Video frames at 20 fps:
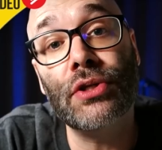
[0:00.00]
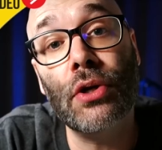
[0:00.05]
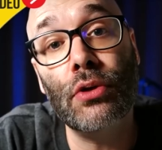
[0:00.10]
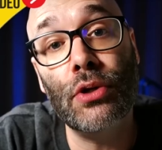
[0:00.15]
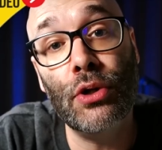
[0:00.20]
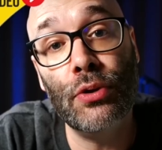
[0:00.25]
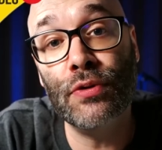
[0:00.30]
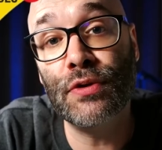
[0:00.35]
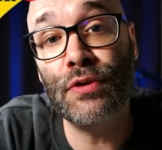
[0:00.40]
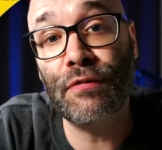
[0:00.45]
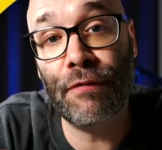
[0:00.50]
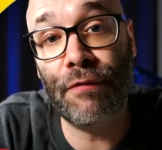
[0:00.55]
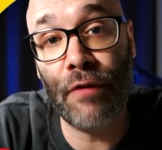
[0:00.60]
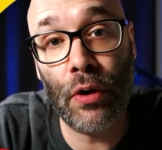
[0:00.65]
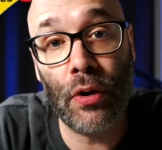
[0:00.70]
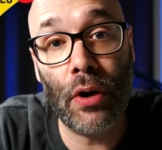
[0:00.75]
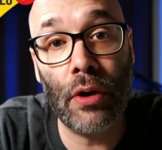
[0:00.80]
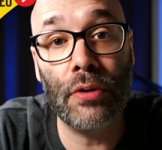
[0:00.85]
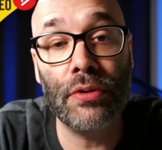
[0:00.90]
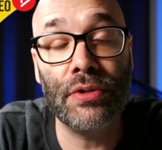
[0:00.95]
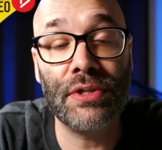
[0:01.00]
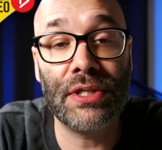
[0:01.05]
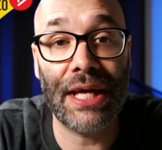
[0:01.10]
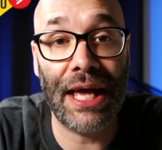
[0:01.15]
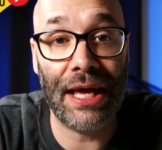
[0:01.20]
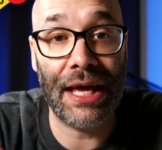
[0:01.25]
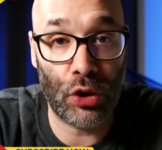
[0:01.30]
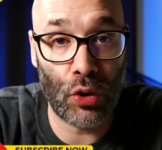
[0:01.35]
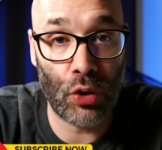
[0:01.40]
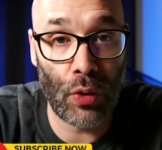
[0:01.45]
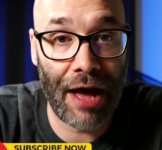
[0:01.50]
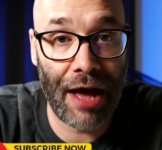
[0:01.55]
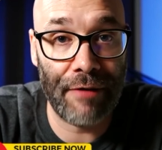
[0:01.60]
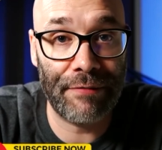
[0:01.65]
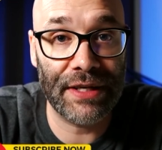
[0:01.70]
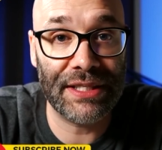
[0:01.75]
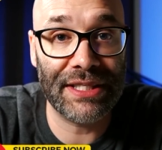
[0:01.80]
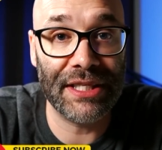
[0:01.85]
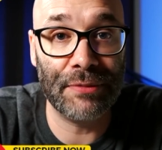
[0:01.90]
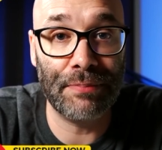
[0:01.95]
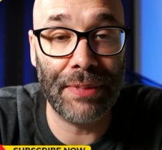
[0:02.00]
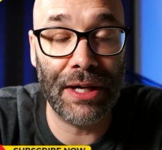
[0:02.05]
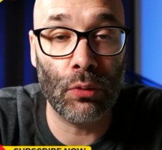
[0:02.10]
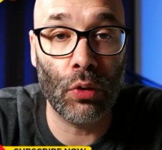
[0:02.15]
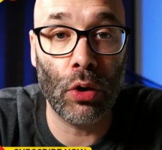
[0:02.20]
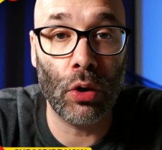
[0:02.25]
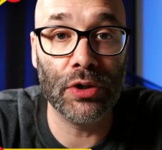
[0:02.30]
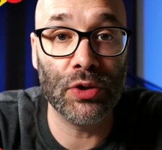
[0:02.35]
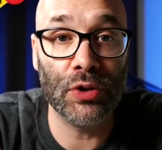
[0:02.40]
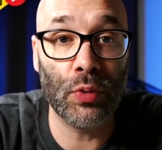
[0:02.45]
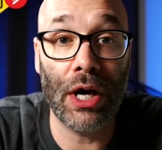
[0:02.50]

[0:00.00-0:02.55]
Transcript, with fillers: that's not easy to do. You can tell